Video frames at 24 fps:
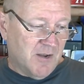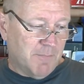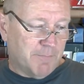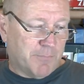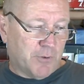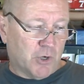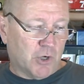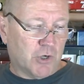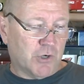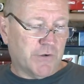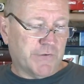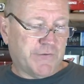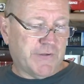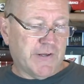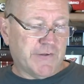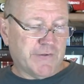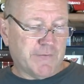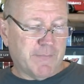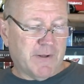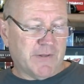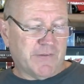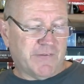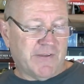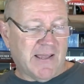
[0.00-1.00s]
Berger says
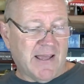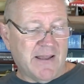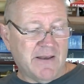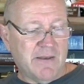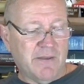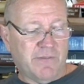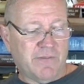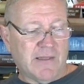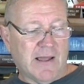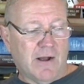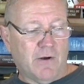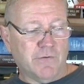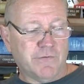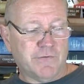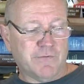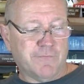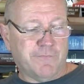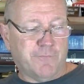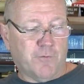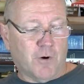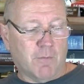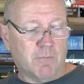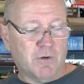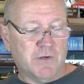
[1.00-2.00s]
about 10,000
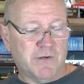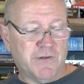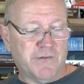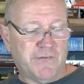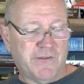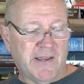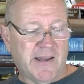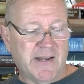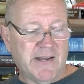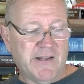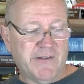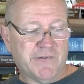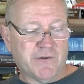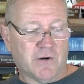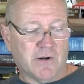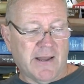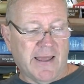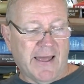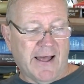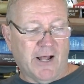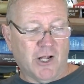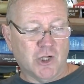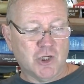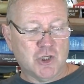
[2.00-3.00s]
former detainees are
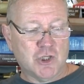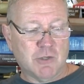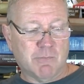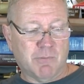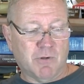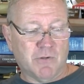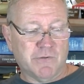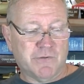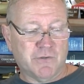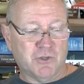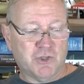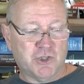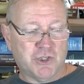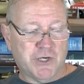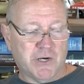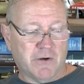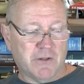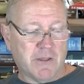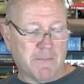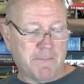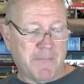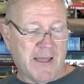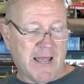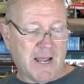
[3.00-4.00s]
eligible to
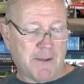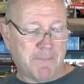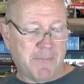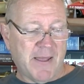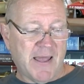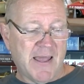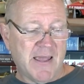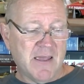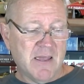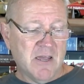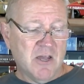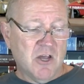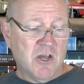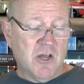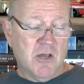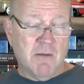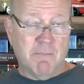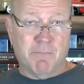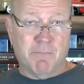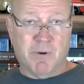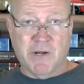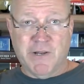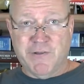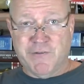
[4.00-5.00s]
share the back pay,
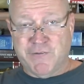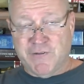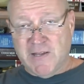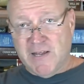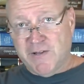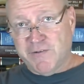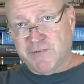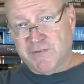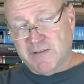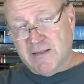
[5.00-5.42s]
but he says